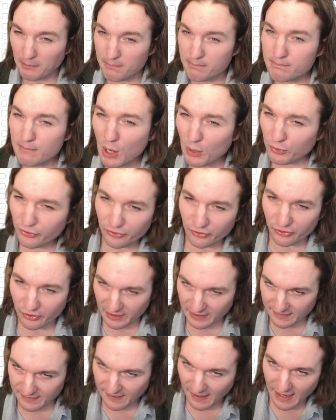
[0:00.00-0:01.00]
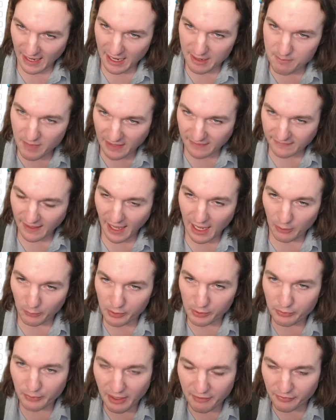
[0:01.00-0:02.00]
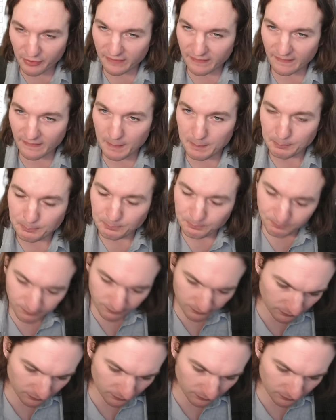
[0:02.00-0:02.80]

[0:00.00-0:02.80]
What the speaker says: and most of the time that's how we reference them.